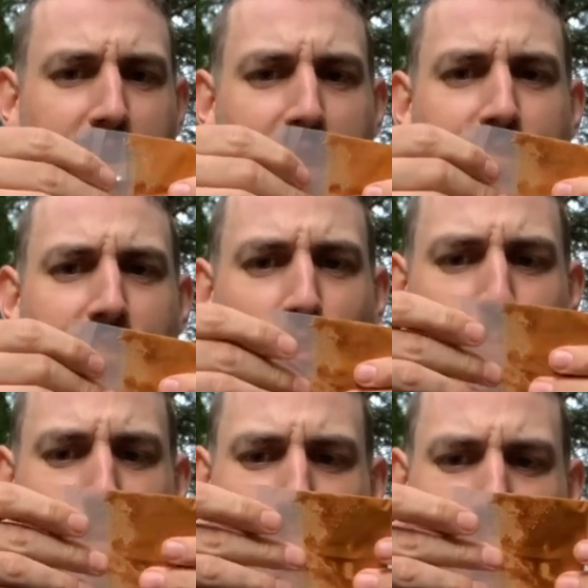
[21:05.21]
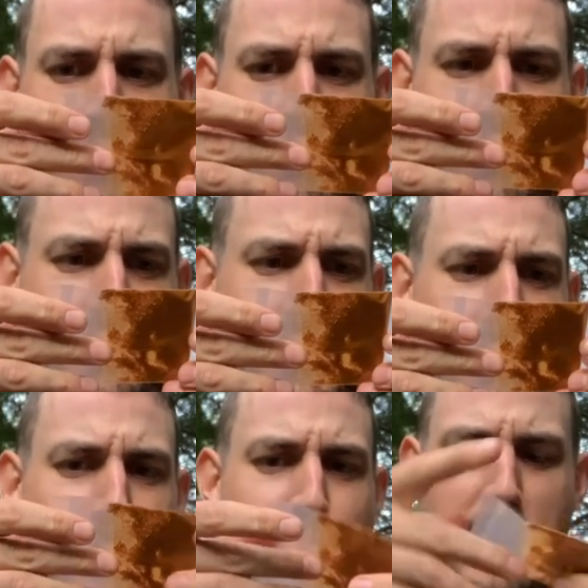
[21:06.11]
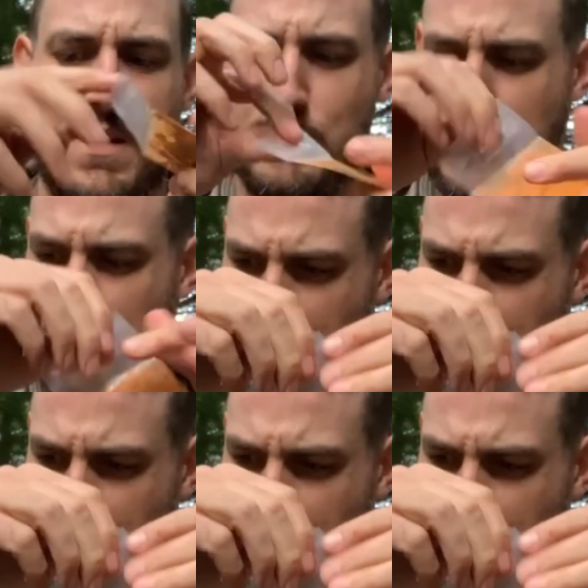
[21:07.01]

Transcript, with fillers: have an opening or a tear spot, which